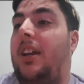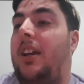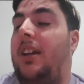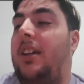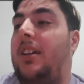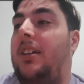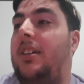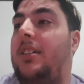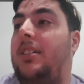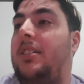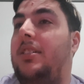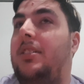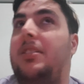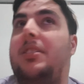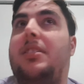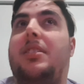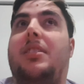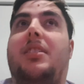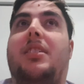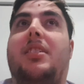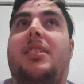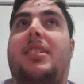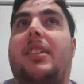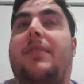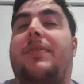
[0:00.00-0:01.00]

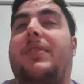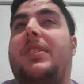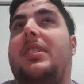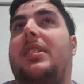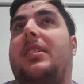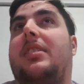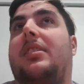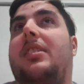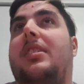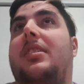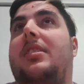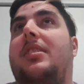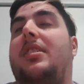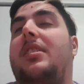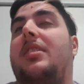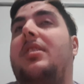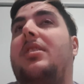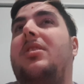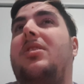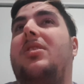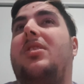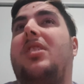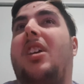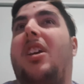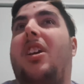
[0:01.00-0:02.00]
And the Seven Deadly
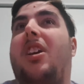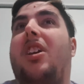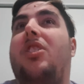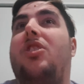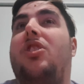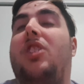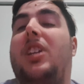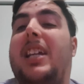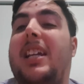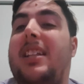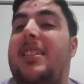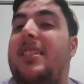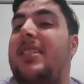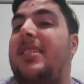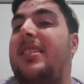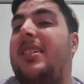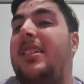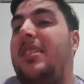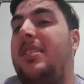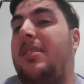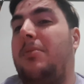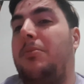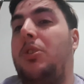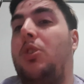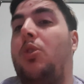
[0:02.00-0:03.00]
Sins, you get to see
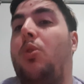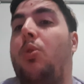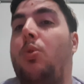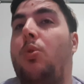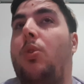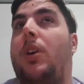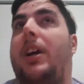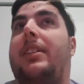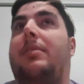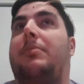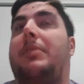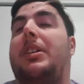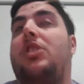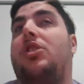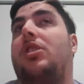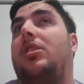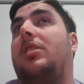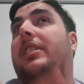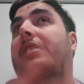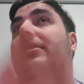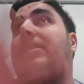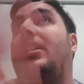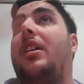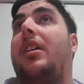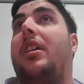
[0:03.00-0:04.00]
some cool animation,
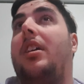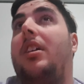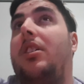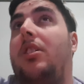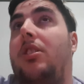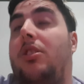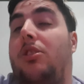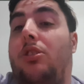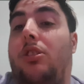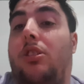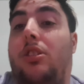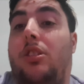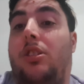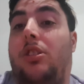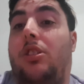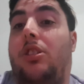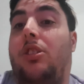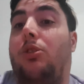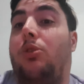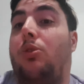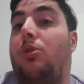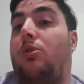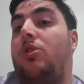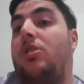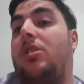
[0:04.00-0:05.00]
like the
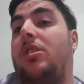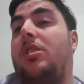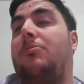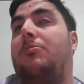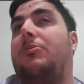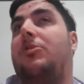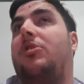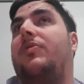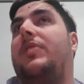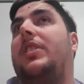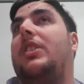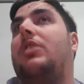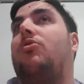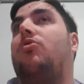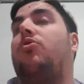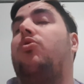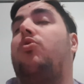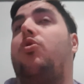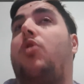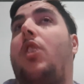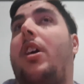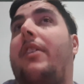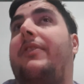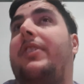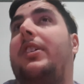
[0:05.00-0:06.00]
looks of the movie,
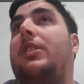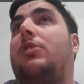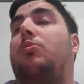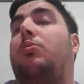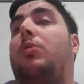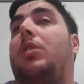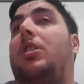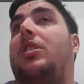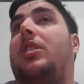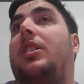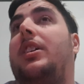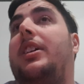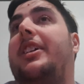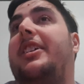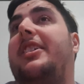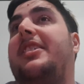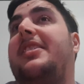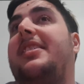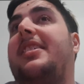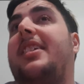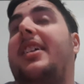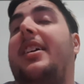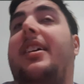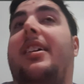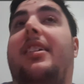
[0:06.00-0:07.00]
graphic
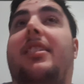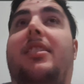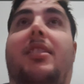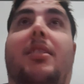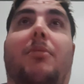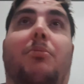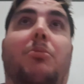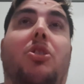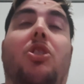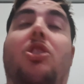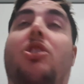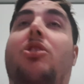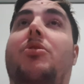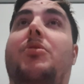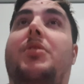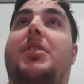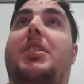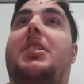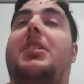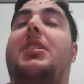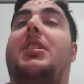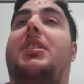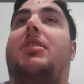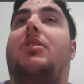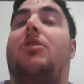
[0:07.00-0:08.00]
wise, the
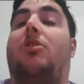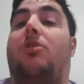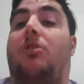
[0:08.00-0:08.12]
music.